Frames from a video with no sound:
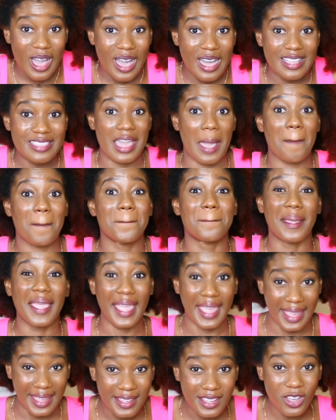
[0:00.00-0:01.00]
thought that
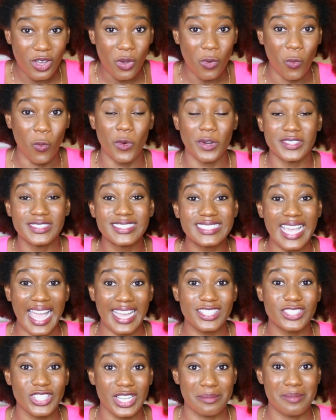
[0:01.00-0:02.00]
pink wouldn't
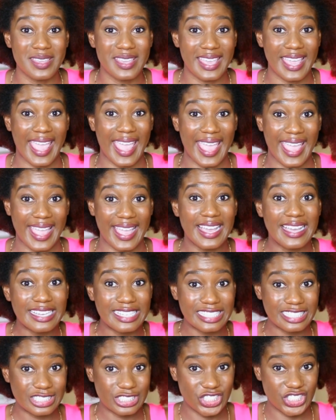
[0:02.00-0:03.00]
actually be
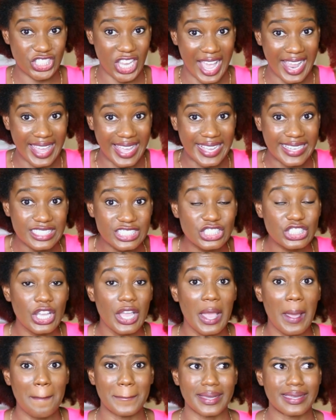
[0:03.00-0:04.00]
a challenge
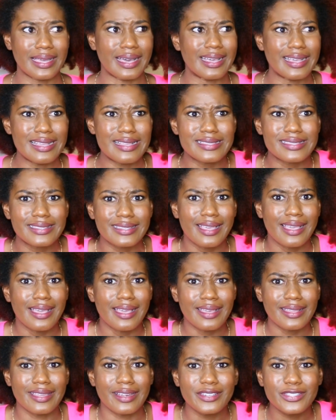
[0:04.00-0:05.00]
because
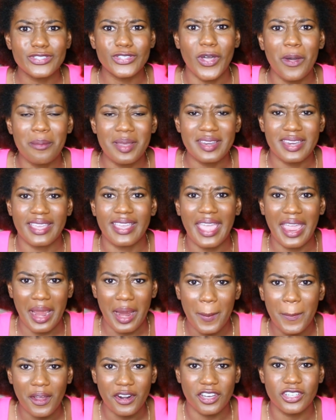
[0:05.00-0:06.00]
there's so many
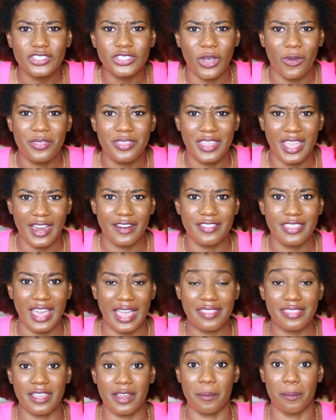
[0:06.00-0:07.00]
hair products out there
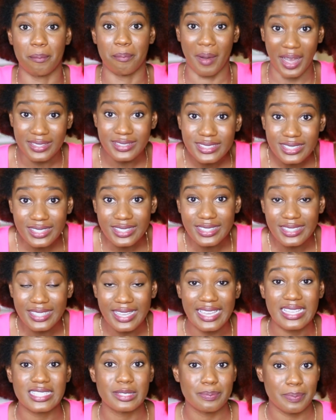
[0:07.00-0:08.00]
that their bottle
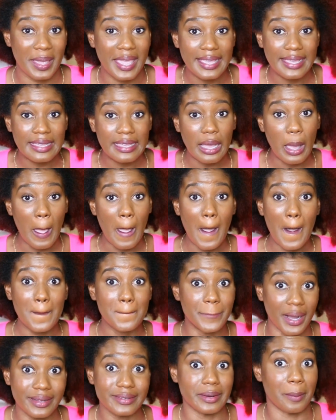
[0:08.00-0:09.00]
is pink,
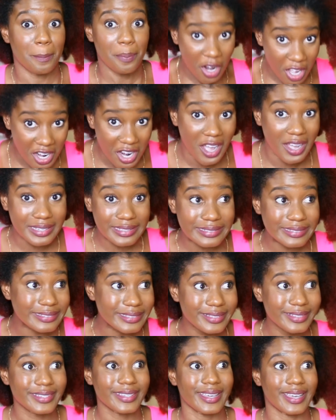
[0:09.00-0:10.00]
but the product
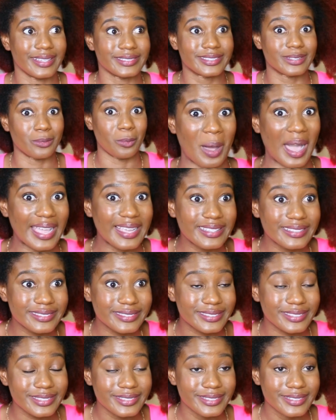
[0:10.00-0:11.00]
is
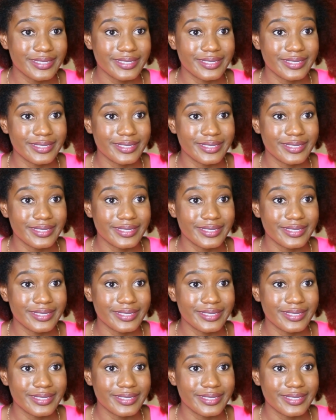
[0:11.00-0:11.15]
white,